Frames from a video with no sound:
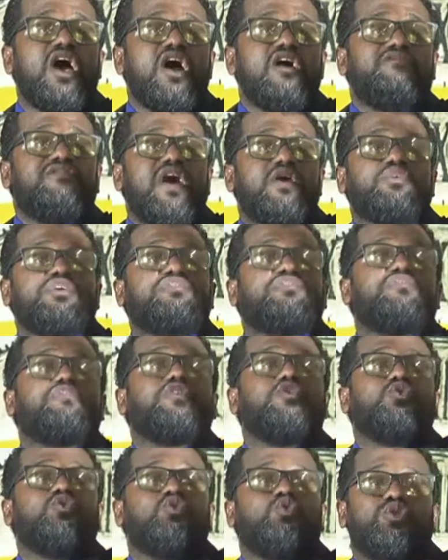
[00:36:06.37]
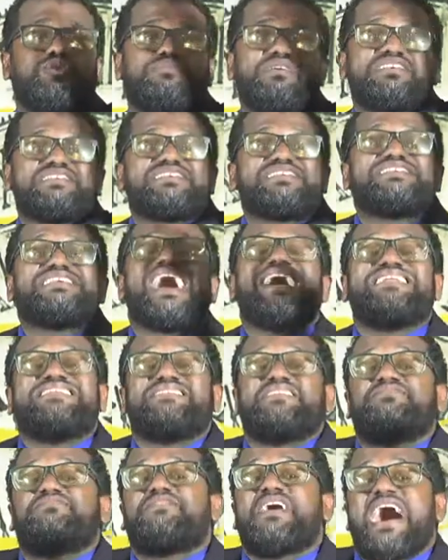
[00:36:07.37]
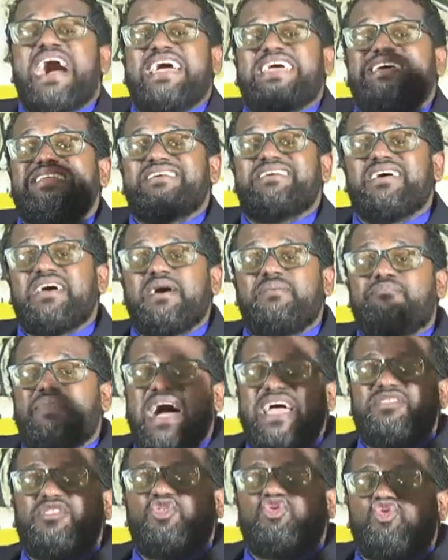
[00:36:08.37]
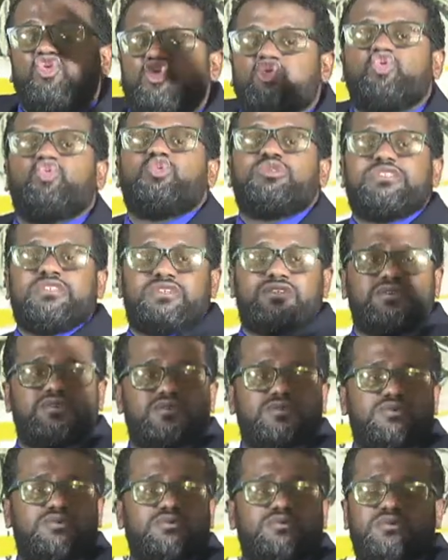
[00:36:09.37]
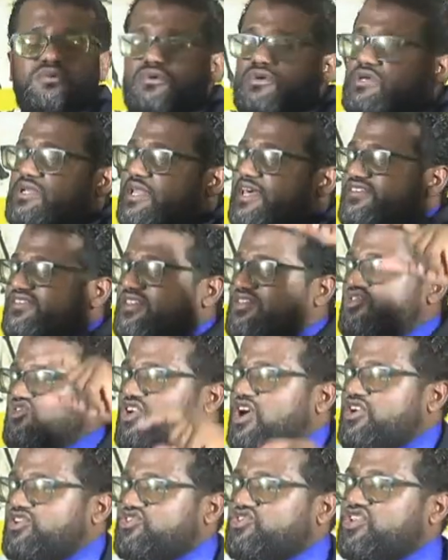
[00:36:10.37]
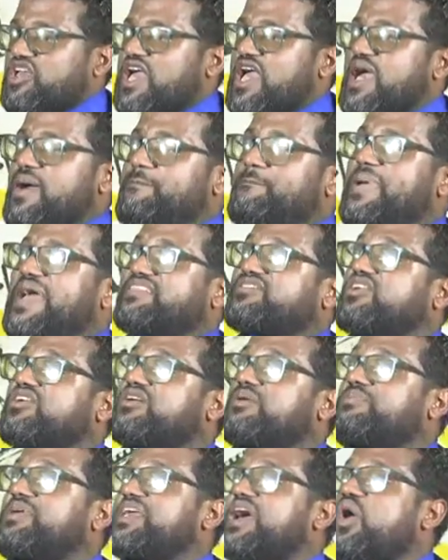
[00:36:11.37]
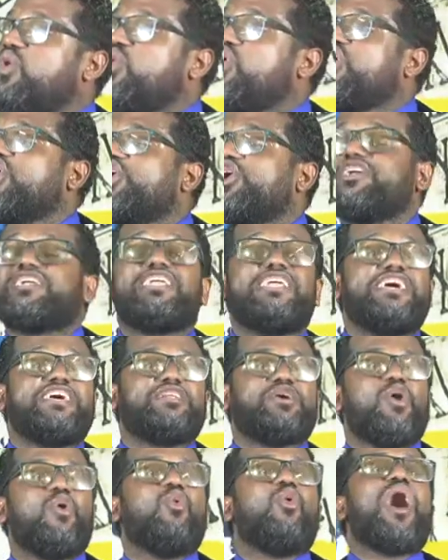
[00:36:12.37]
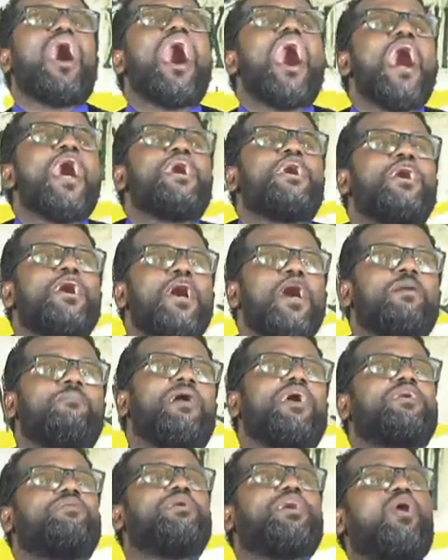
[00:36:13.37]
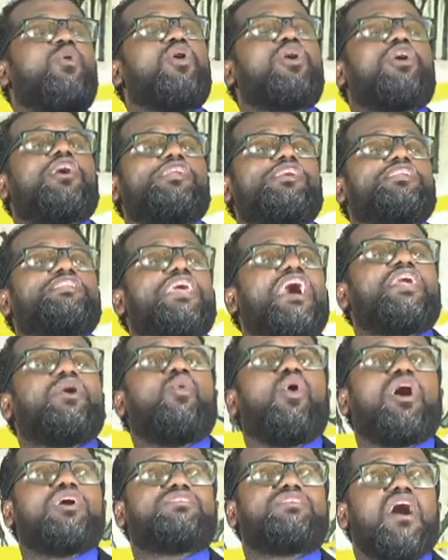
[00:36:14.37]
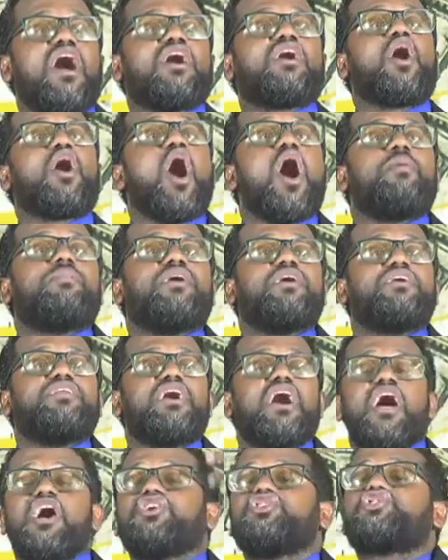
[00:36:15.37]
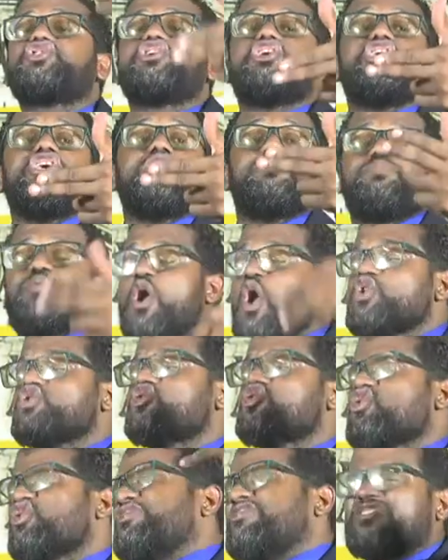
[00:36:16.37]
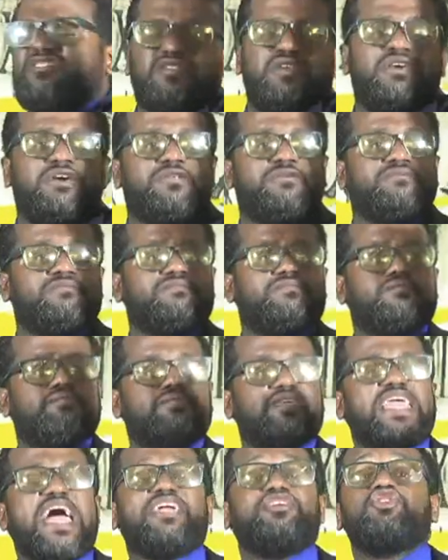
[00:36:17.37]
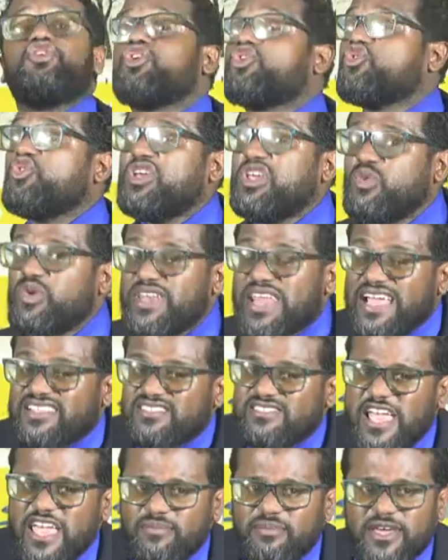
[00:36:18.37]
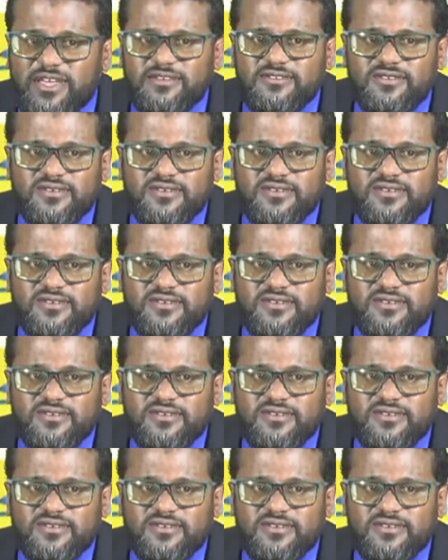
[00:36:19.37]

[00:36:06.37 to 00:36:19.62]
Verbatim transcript: Very few would be sanctified by the truth. Listen, church, better be a worldling. Why? Better be a worldling than a what? Common, cheap Christian. Can you agree with that statement?